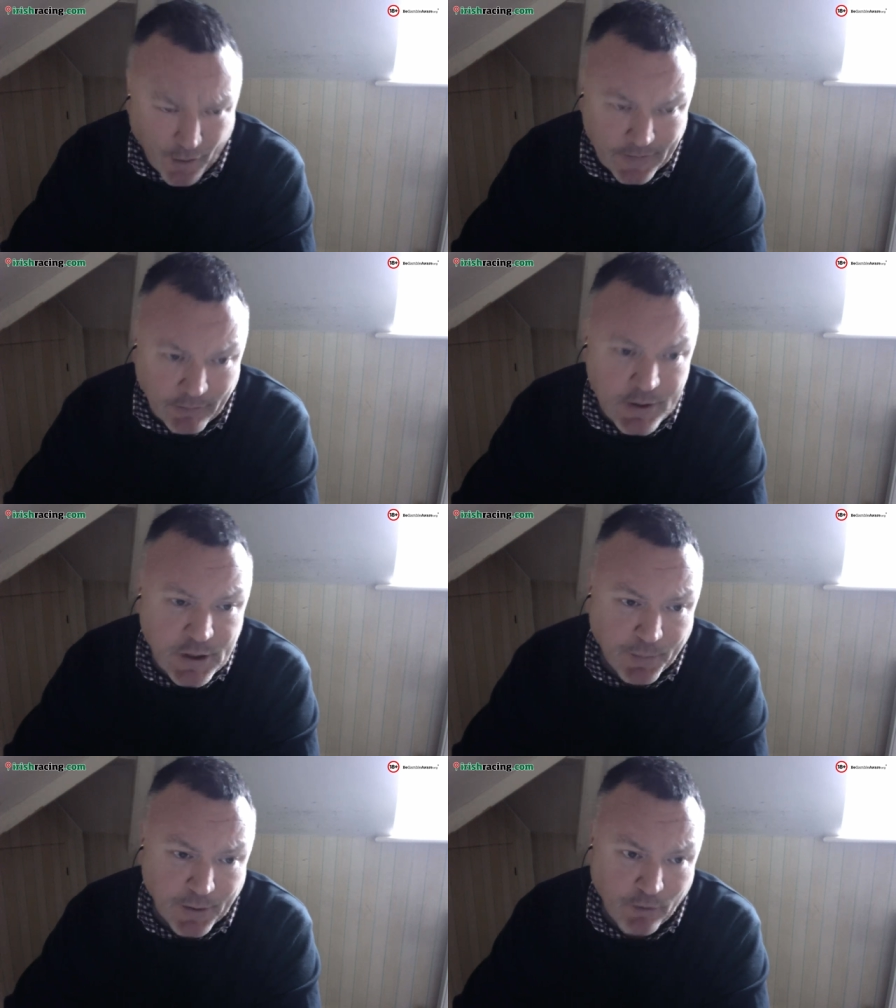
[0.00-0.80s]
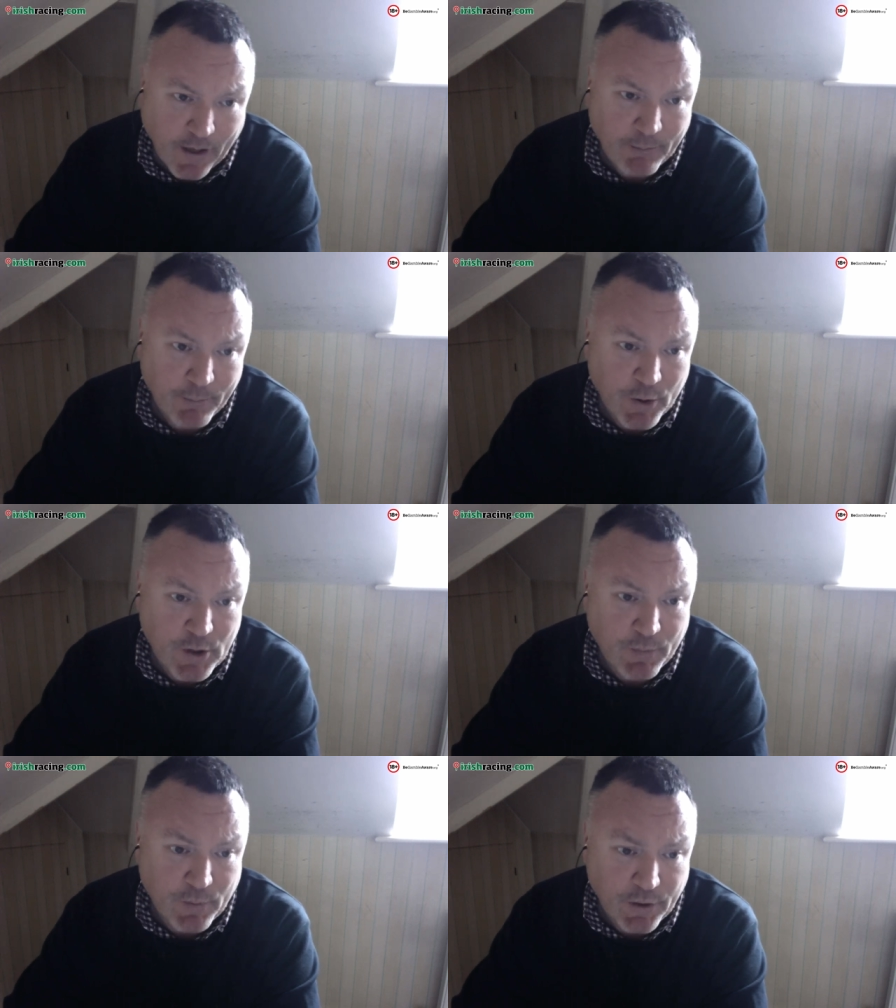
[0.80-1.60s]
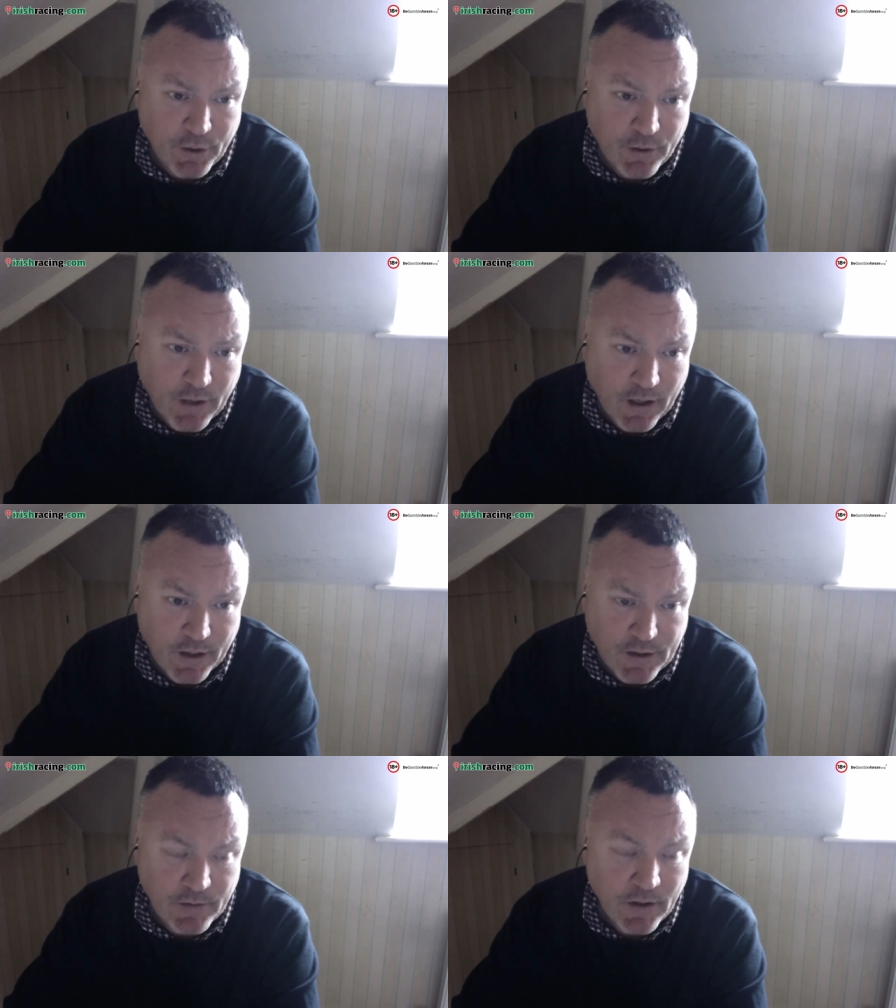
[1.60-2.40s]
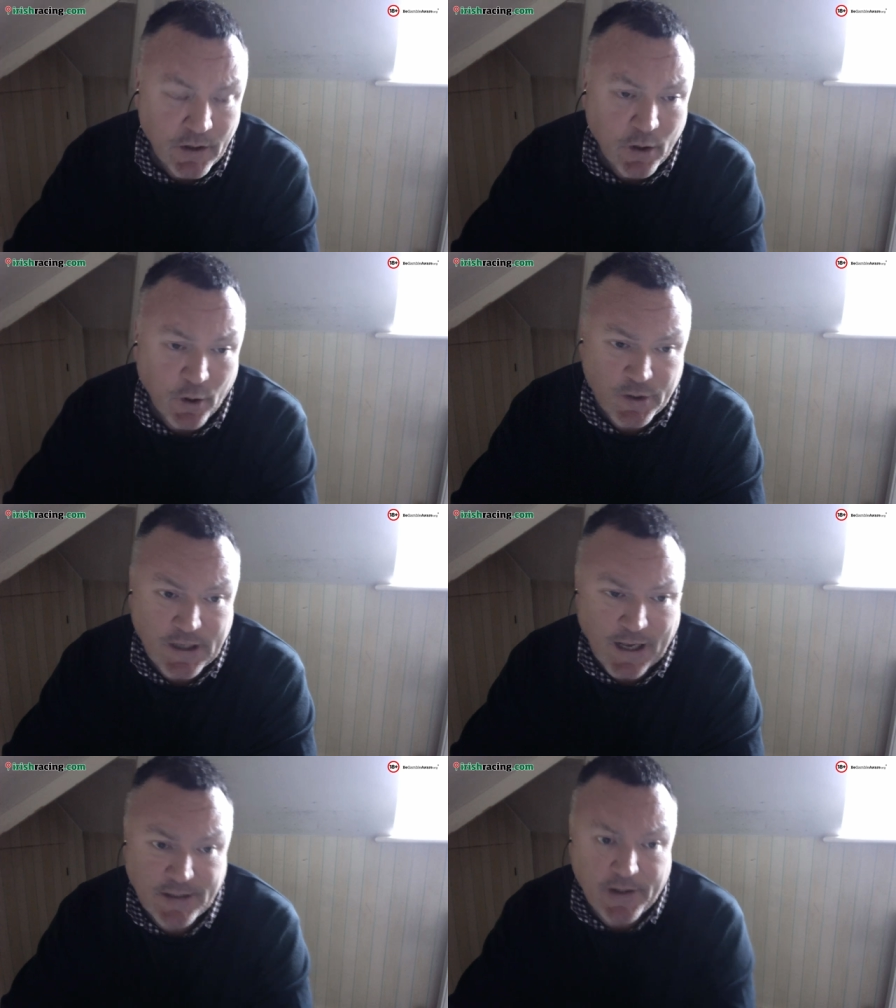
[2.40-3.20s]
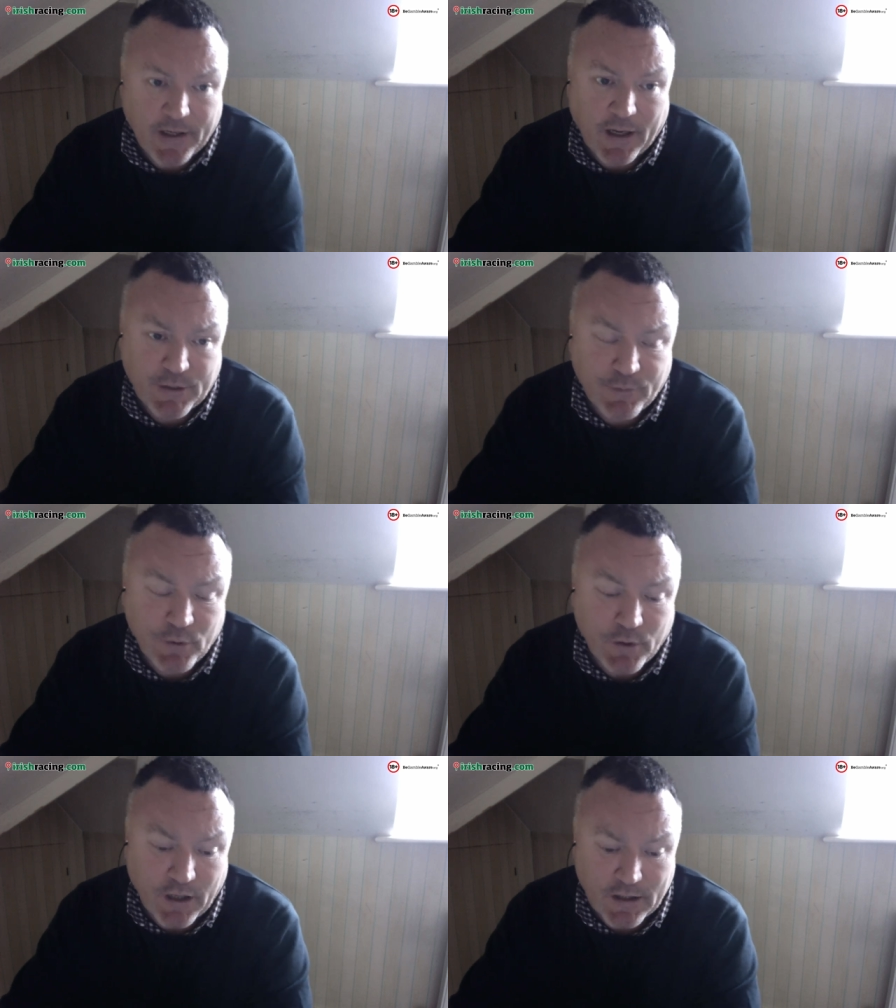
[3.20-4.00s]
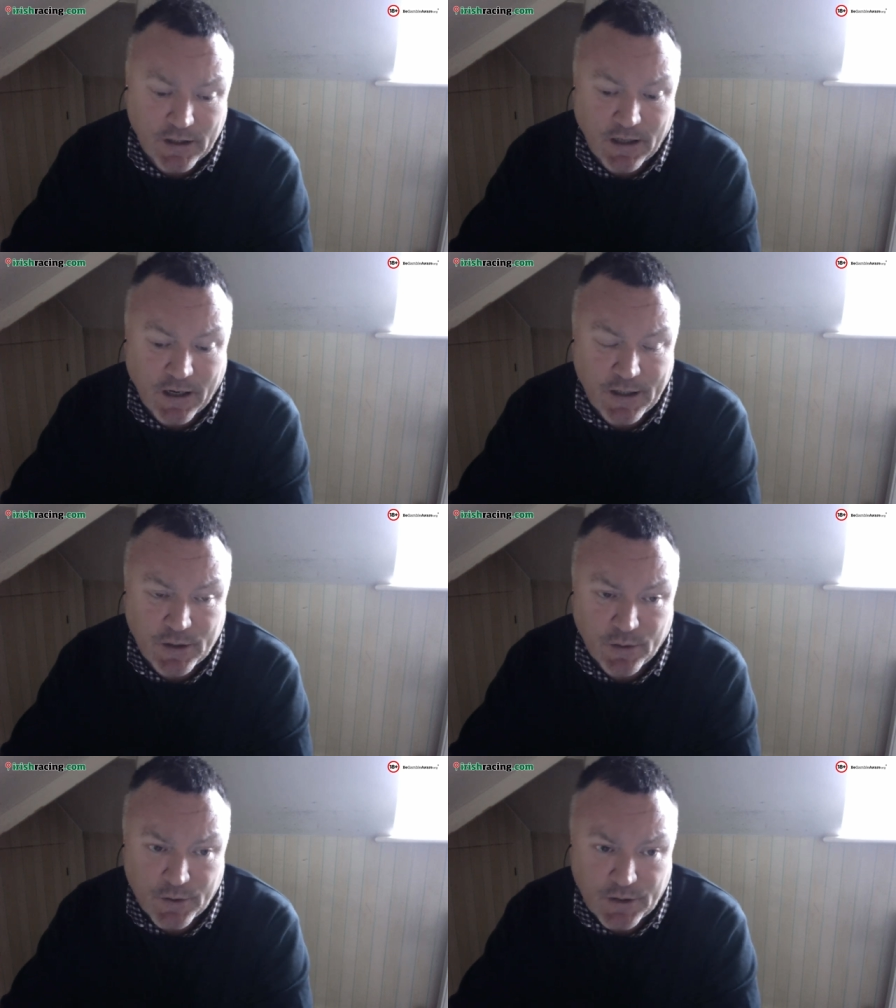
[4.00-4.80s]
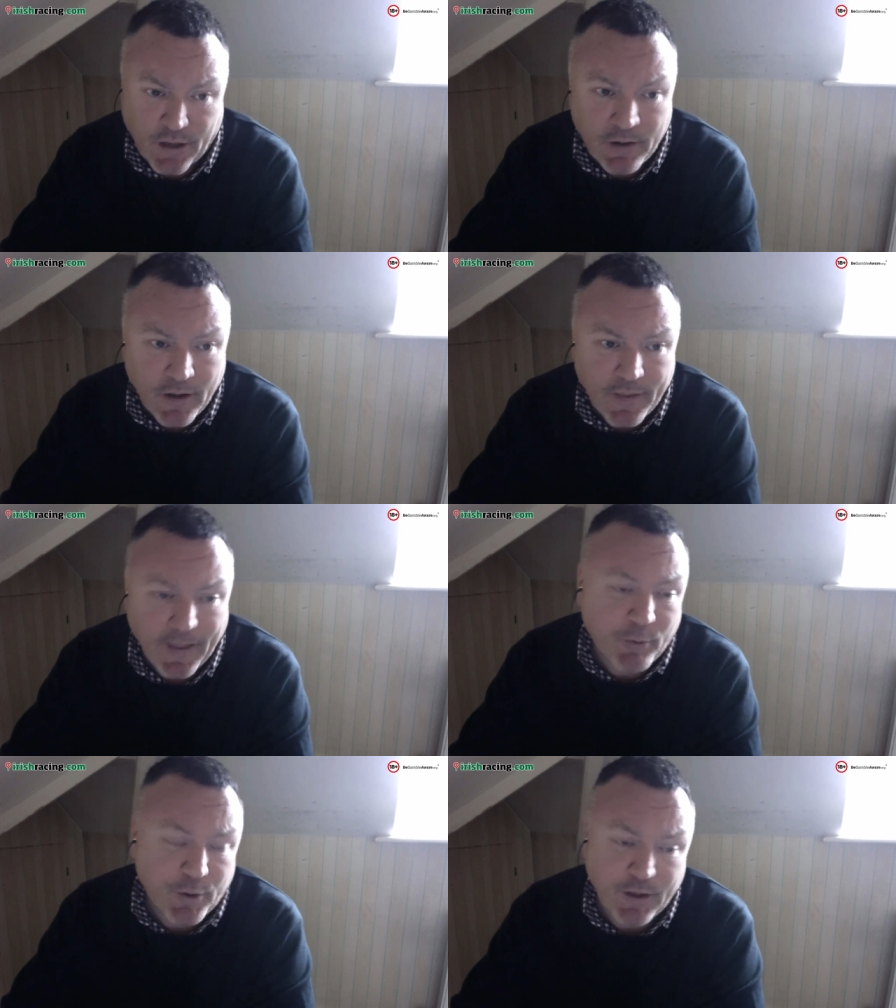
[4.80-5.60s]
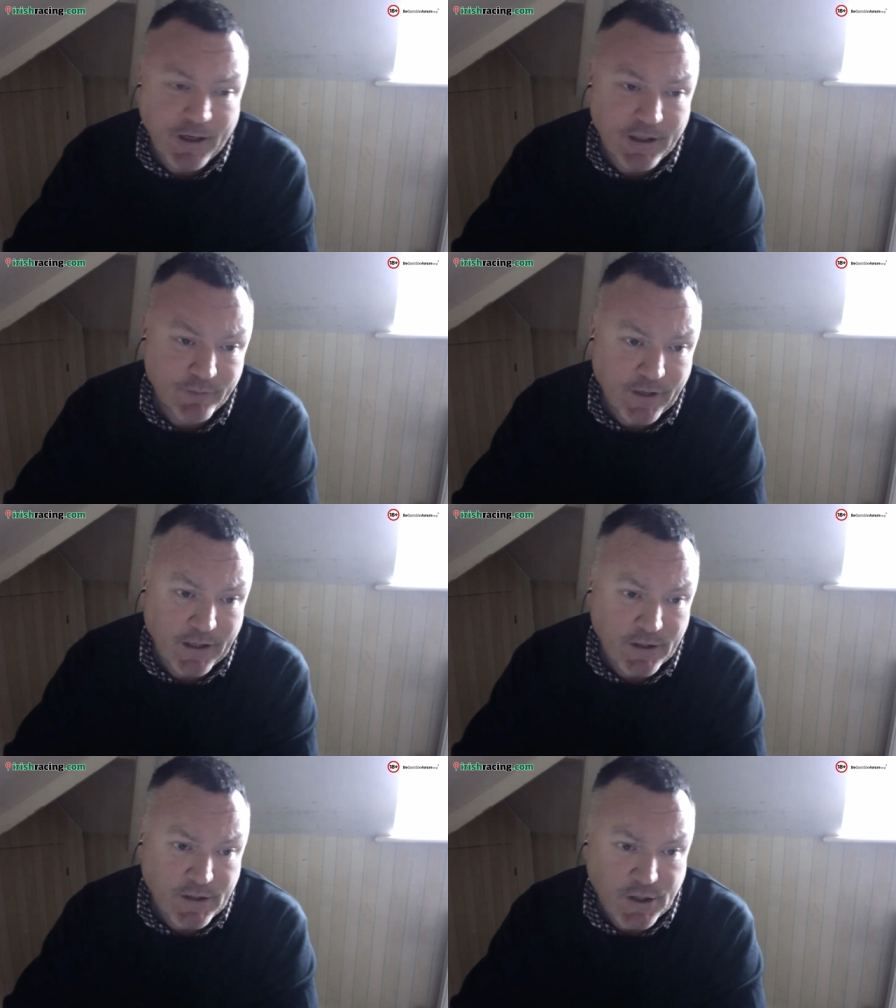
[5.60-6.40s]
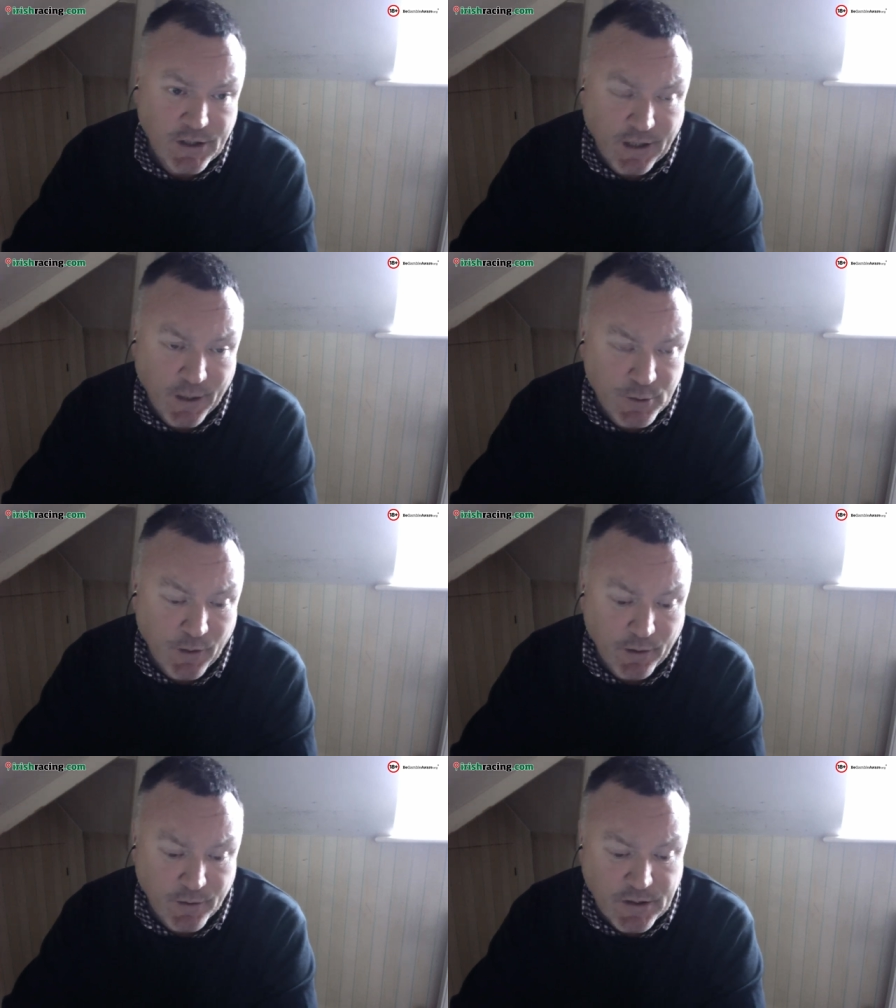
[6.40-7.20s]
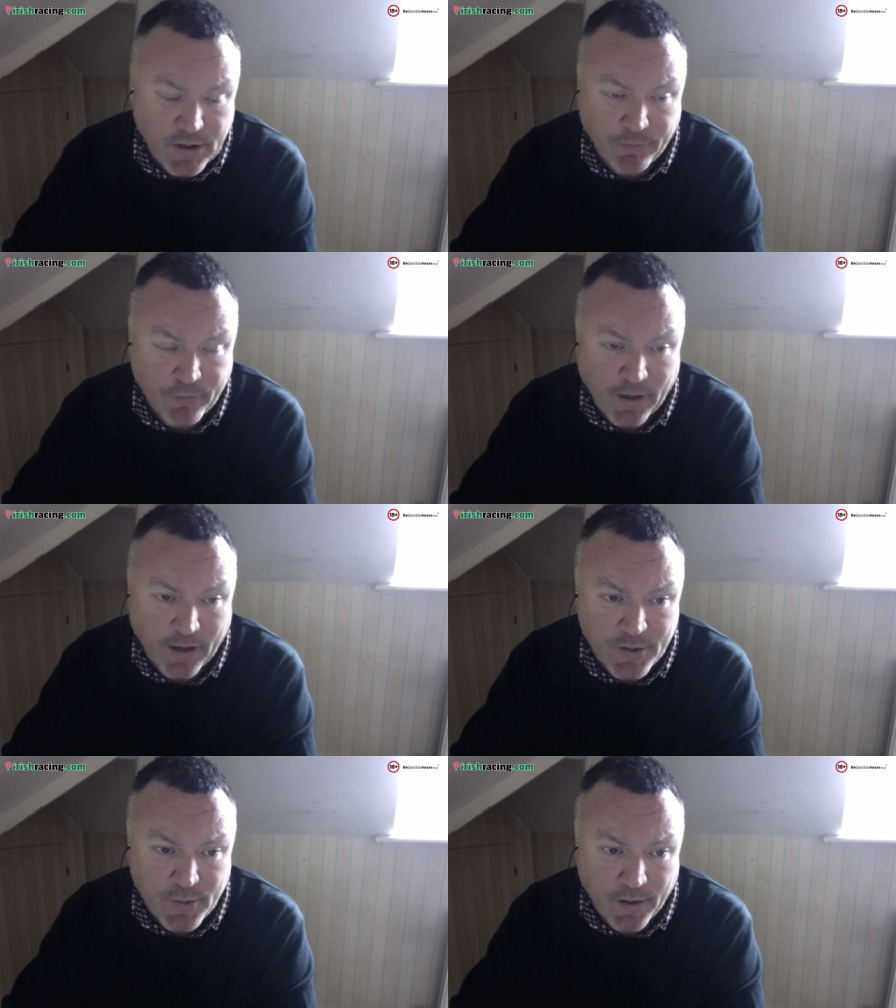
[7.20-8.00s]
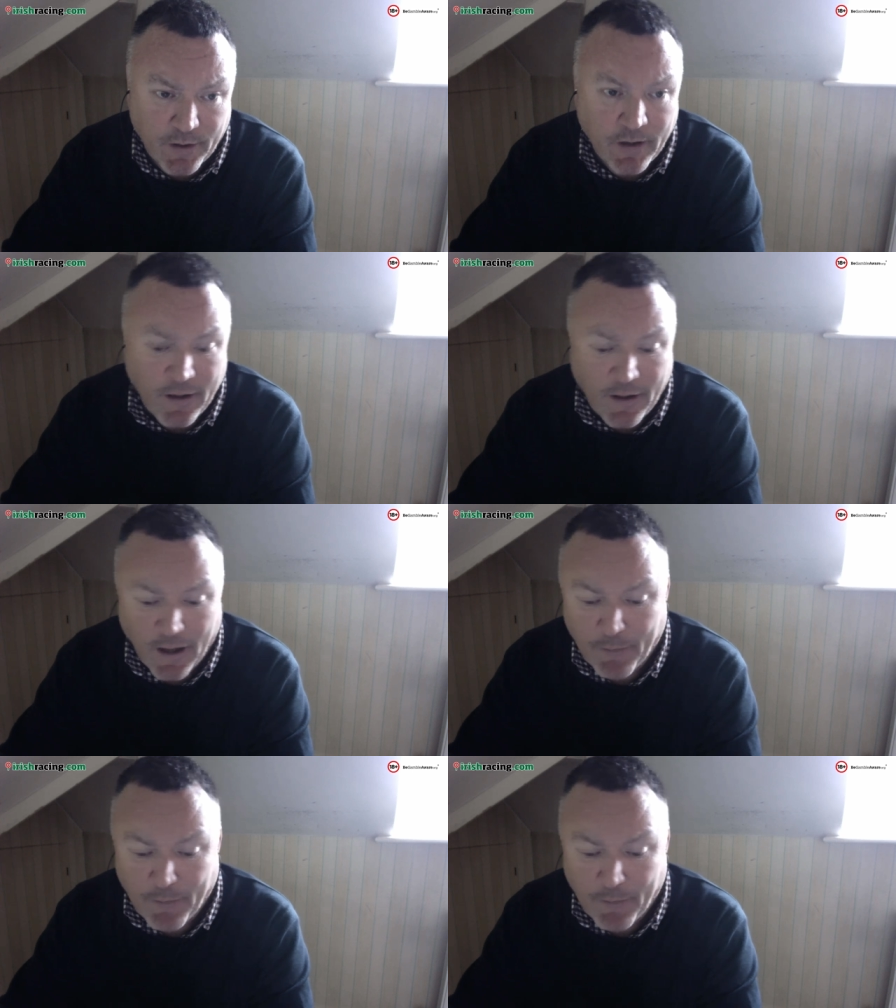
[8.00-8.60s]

I think there is a bit of rain possible at Newcastle on Saturday, the last forecast I saw. So that wouldn't inconvenience her. She goes well on soft ground as well.